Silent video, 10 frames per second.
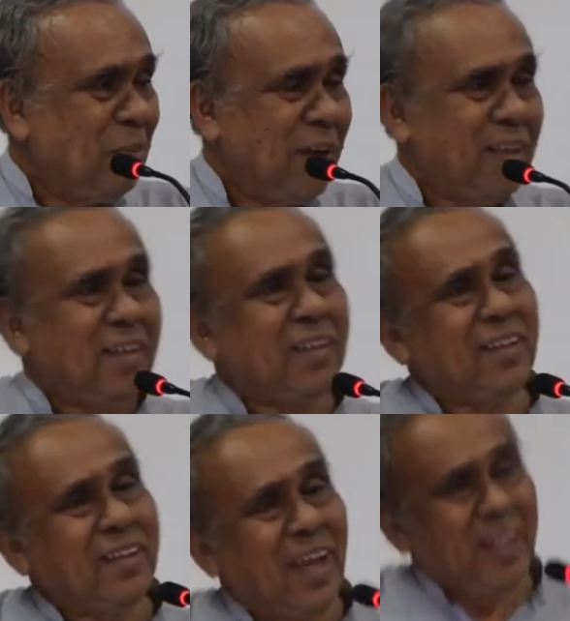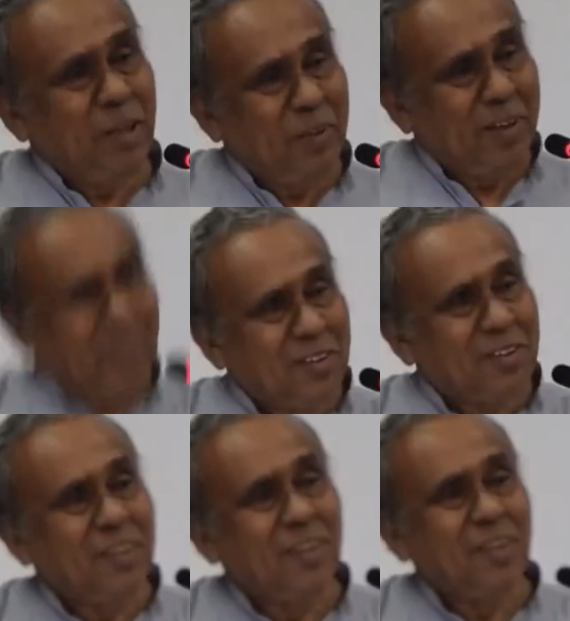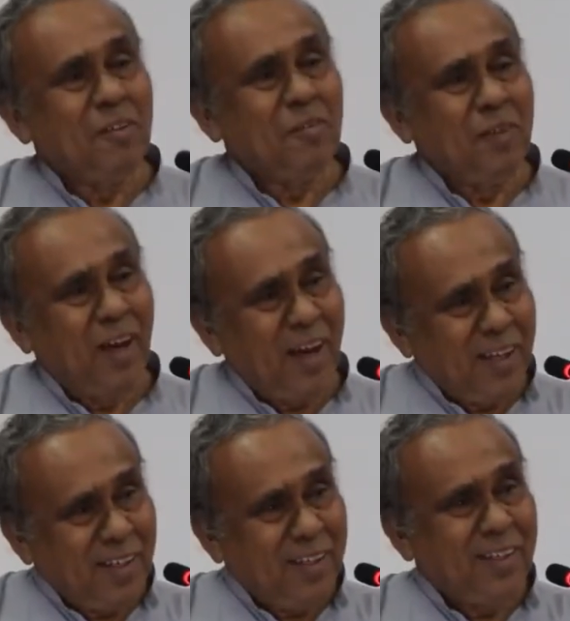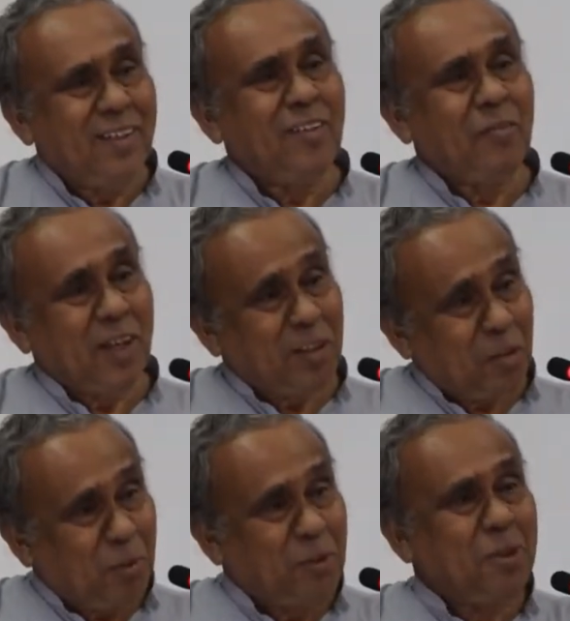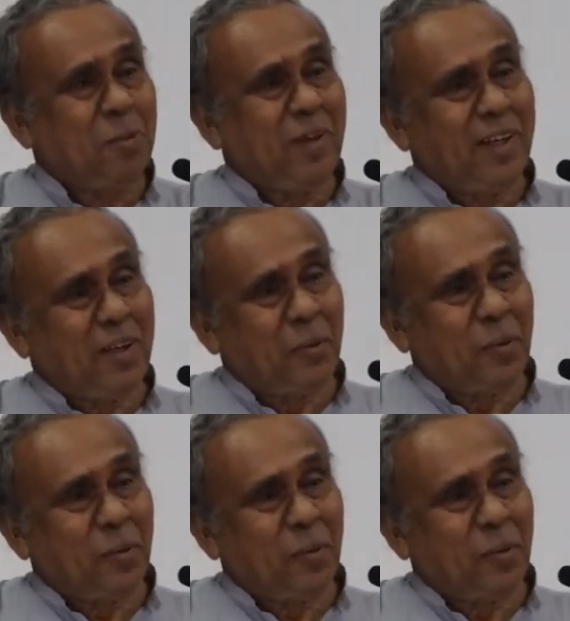but that is because we are supposed to be in a